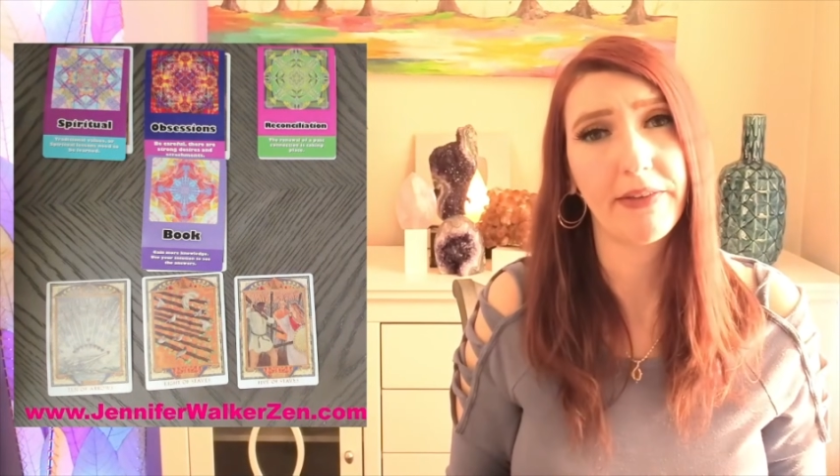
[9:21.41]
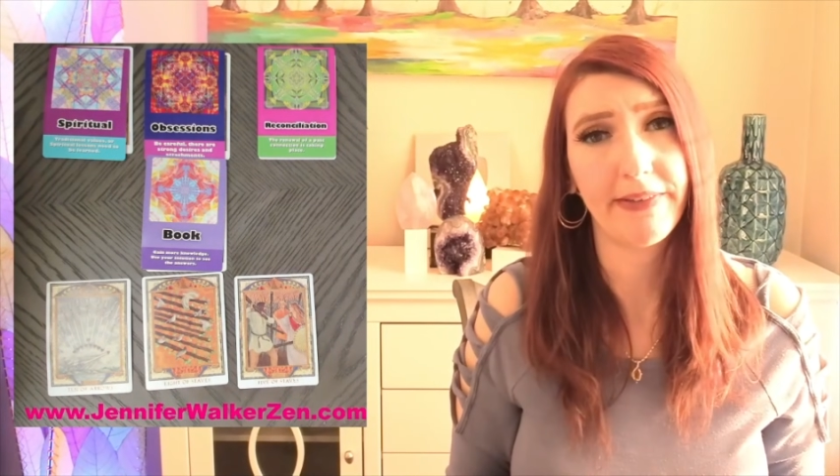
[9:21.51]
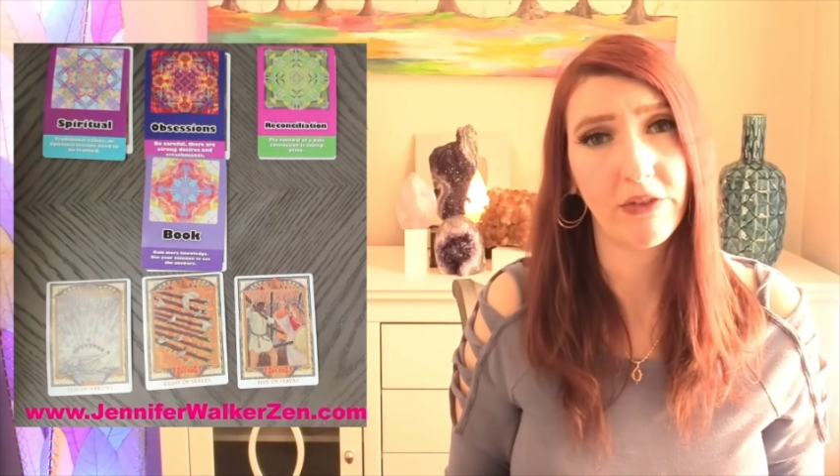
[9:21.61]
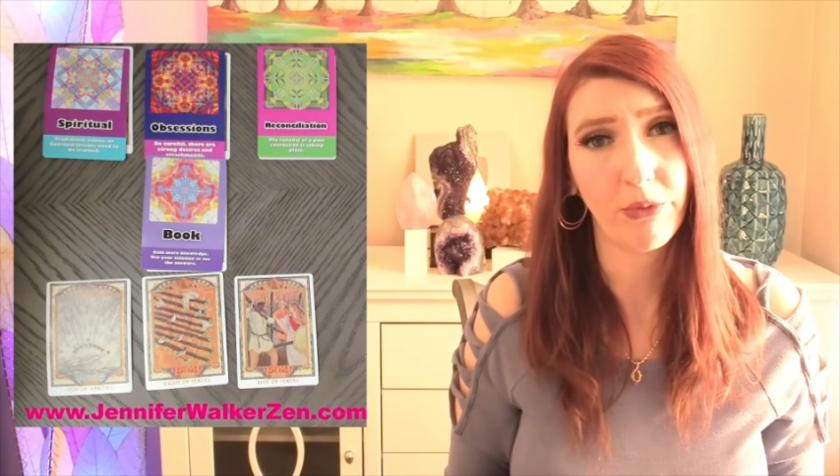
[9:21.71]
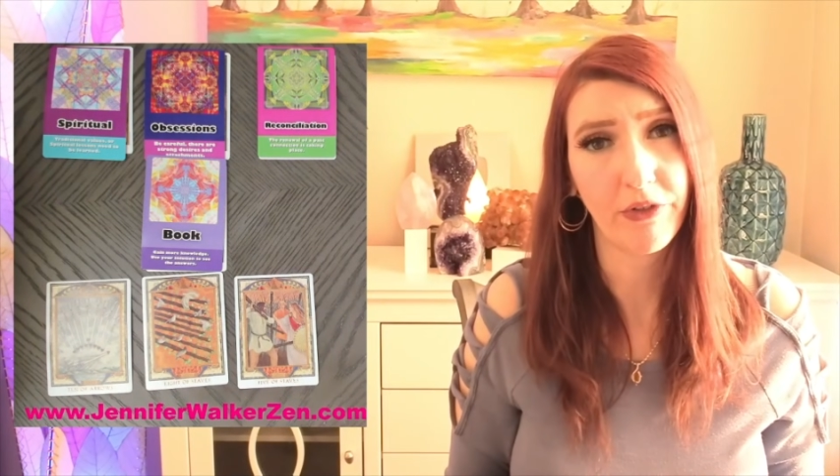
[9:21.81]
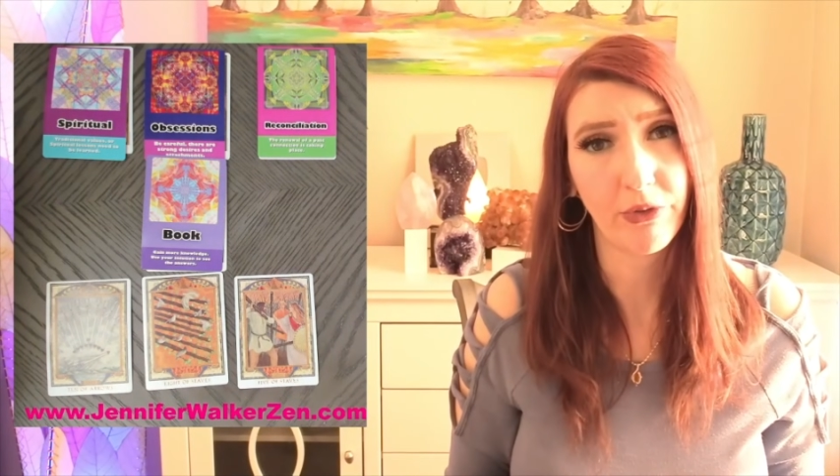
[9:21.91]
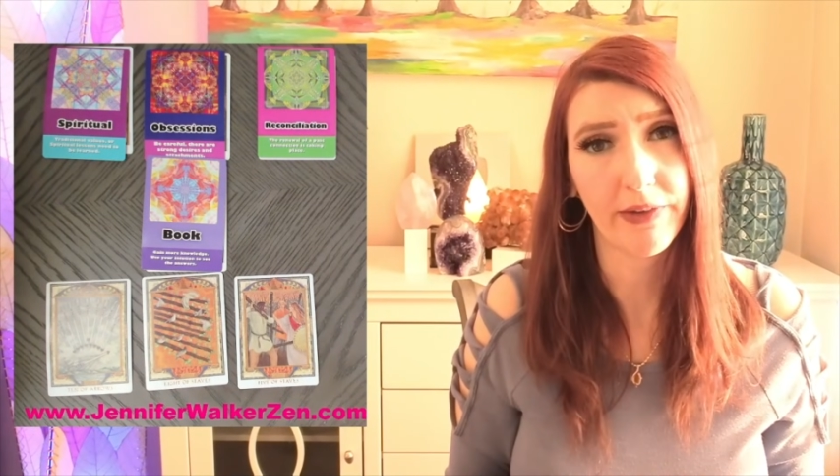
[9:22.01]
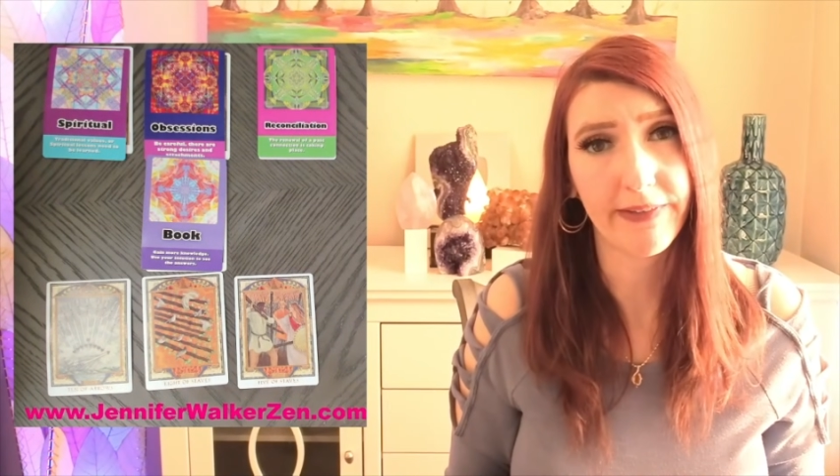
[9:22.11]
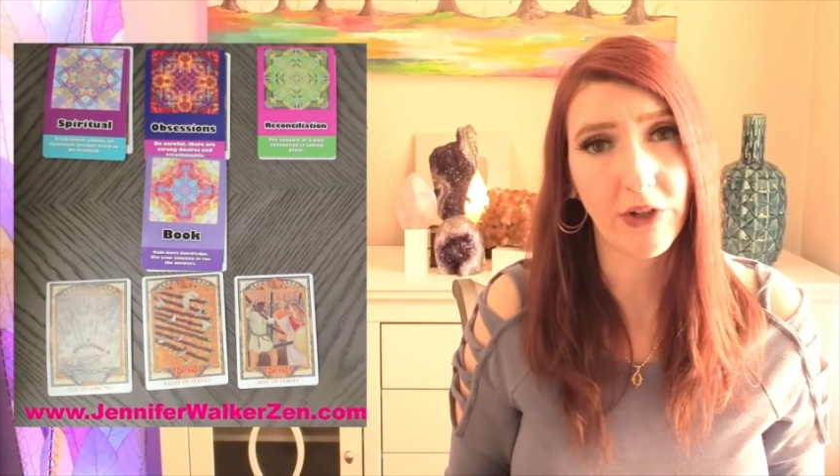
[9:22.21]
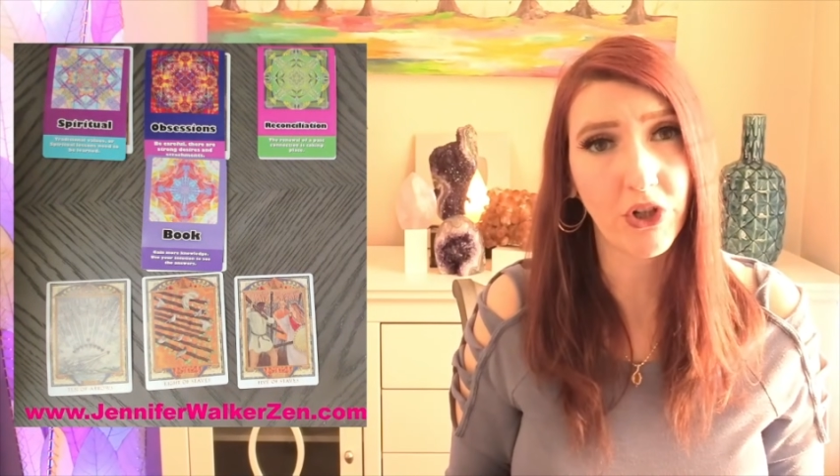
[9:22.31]
situation of the
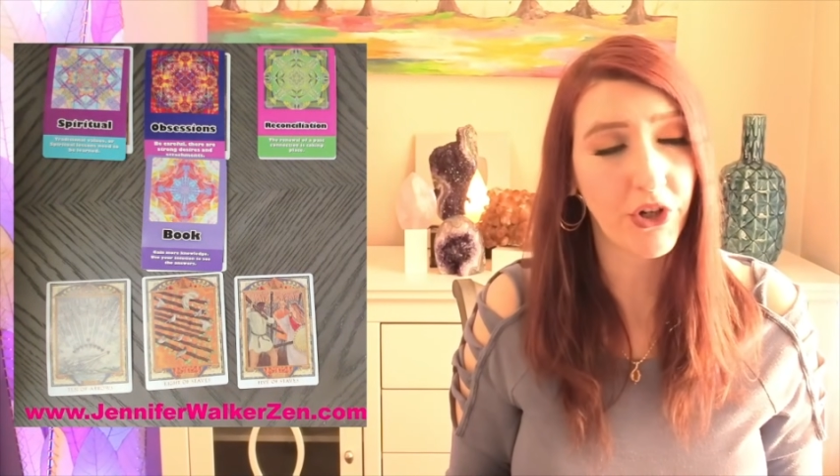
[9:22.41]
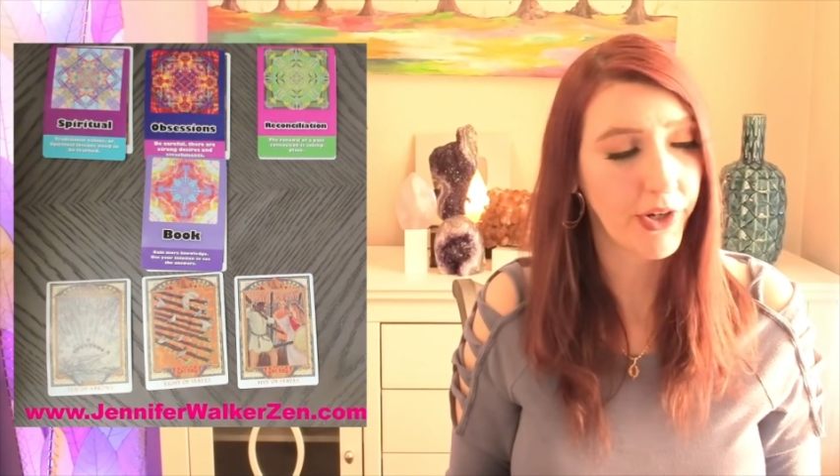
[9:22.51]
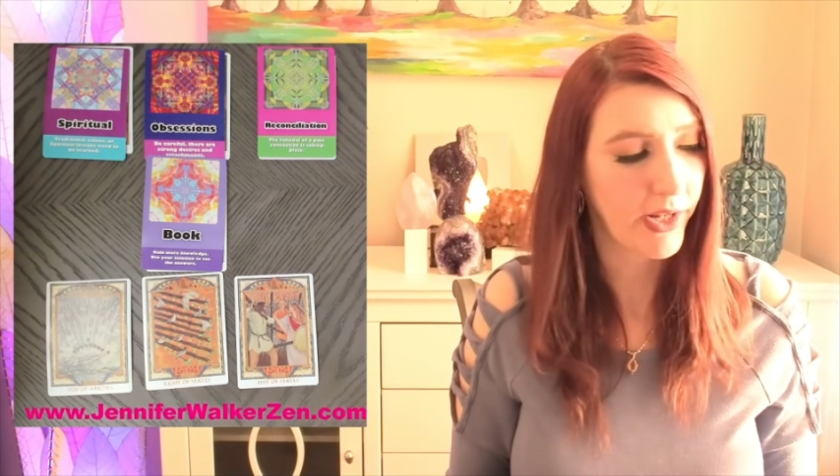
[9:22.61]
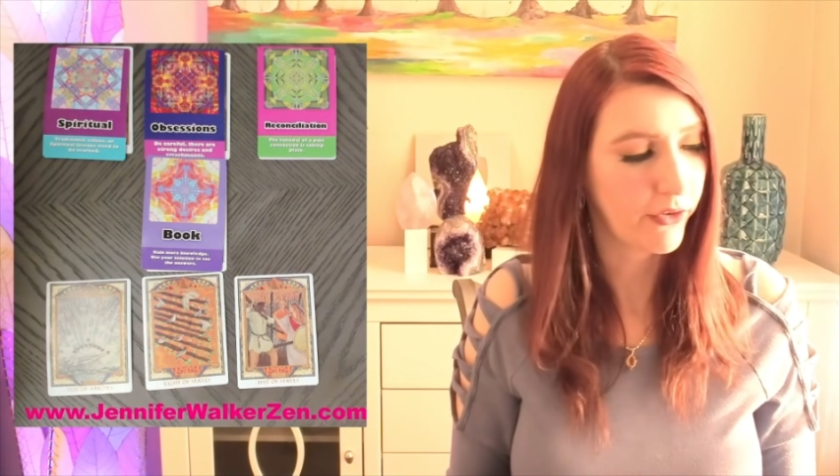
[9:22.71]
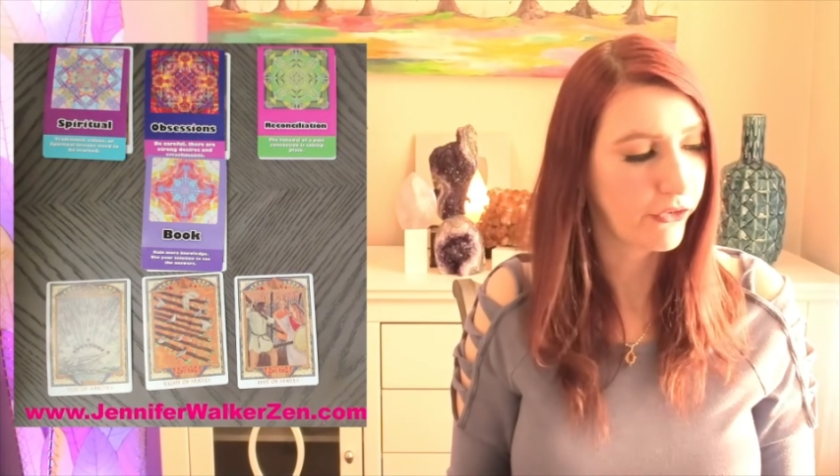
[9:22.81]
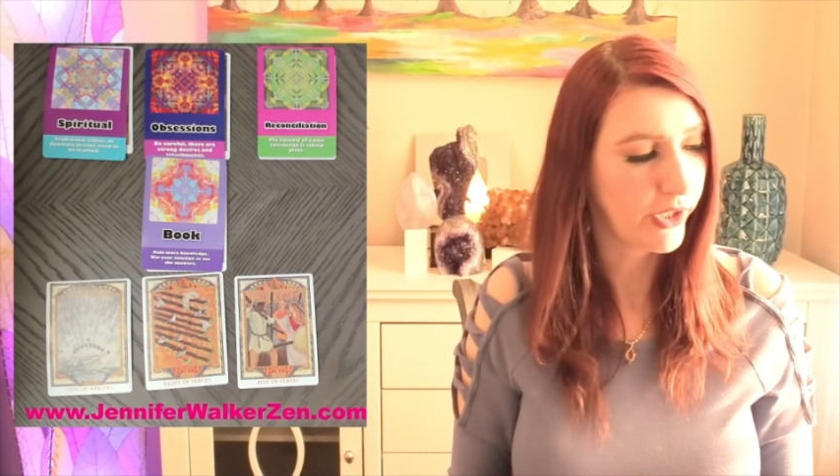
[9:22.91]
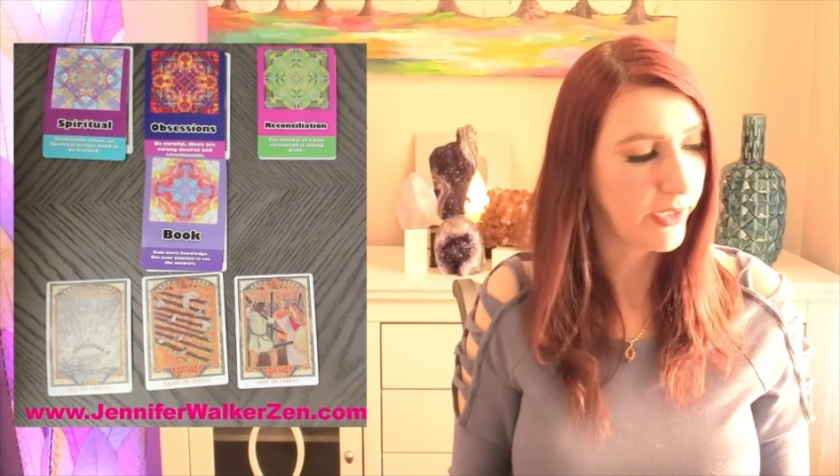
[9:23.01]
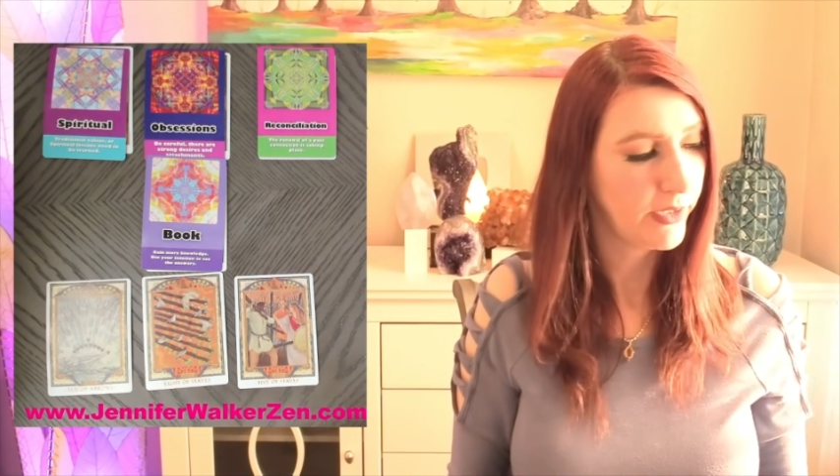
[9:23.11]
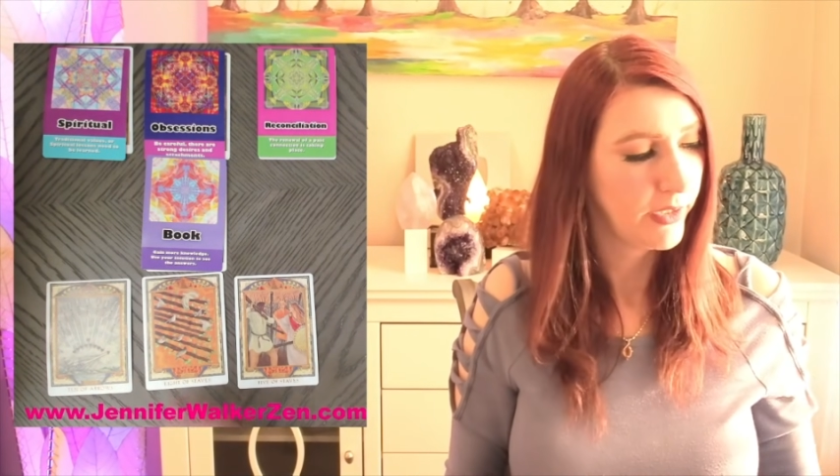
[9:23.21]
star card energy.